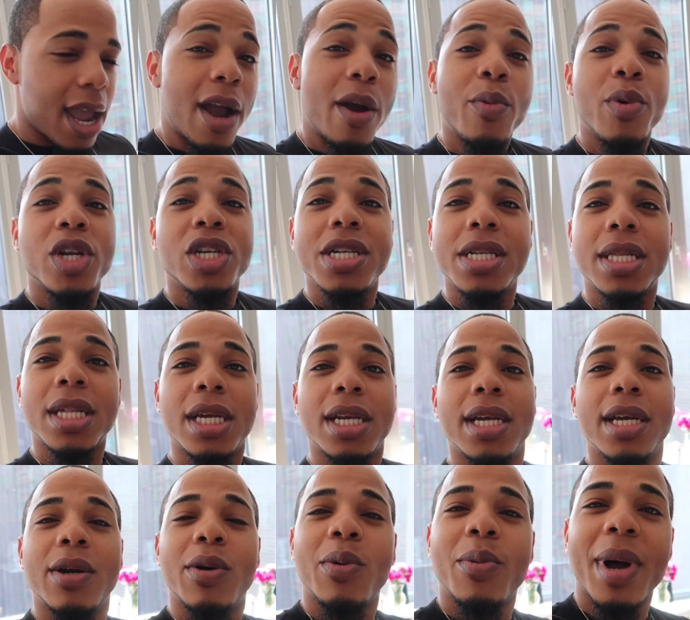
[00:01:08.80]
Yeah, we're just
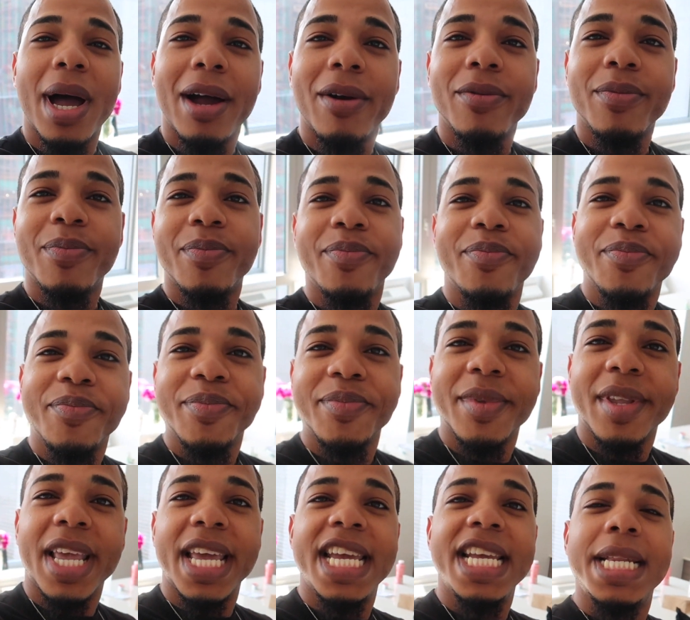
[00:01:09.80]
gonna go out,
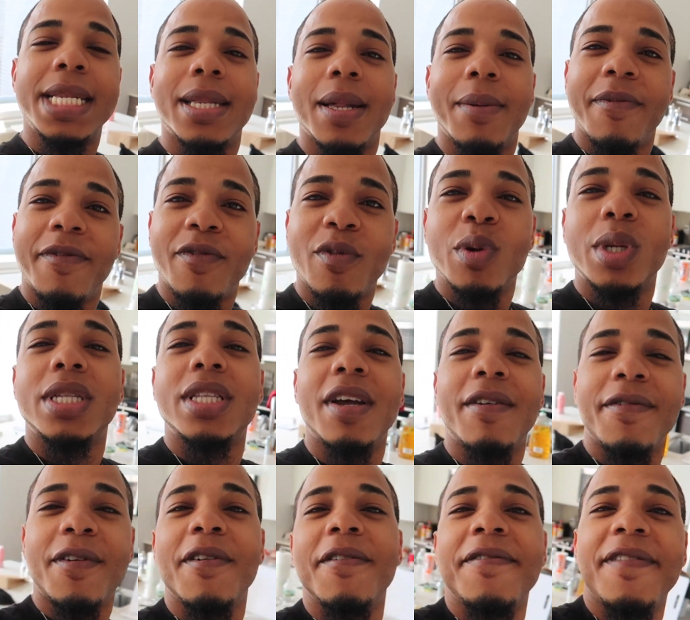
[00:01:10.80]
eat some food,
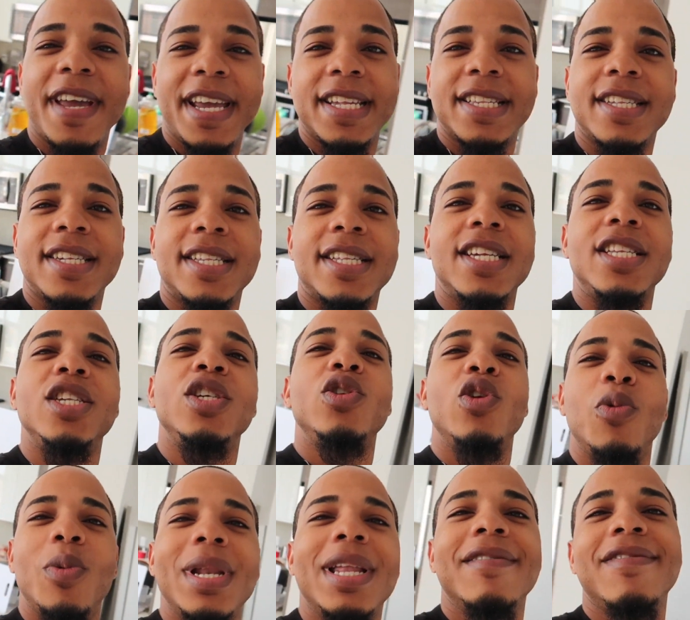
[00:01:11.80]
stuff our faces because you
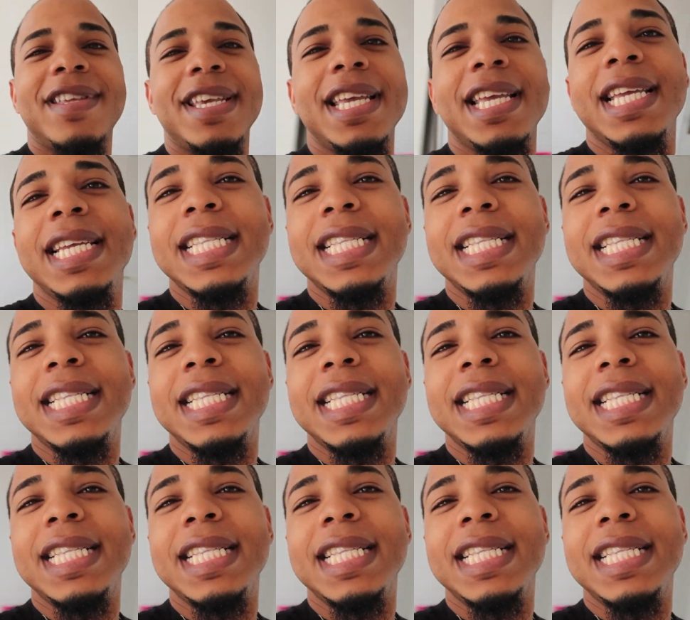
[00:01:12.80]
know we love to